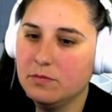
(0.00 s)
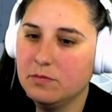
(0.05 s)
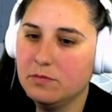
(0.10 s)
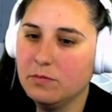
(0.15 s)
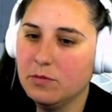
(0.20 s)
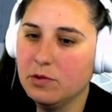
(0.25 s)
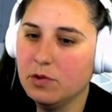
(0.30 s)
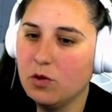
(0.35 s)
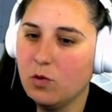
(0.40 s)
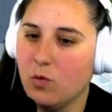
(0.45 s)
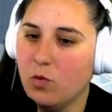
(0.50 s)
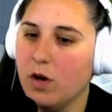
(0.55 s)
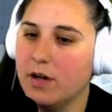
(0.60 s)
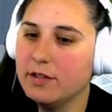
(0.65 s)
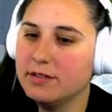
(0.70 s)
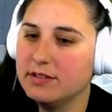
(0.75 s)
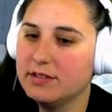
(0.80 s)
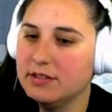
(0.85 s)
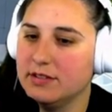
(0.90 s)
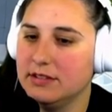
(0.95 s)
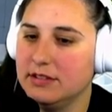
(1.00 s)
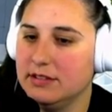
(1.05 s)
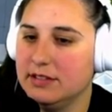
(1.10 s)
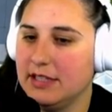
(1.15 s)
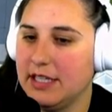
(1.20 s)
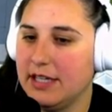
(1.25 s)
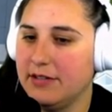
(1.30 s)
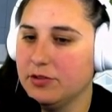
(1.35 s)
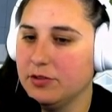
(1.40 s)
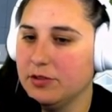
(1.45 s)
Or the want
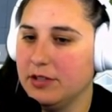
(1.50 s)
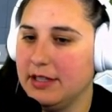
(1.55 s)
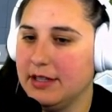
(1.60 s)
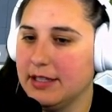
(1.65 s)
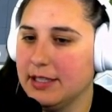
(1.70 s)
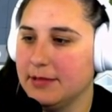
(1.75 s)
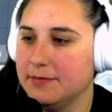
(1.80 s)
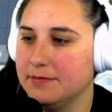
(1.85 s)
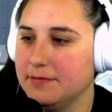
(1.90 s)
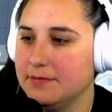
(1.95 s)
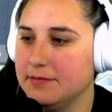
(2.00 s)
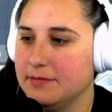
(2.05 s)
to have a green thumb.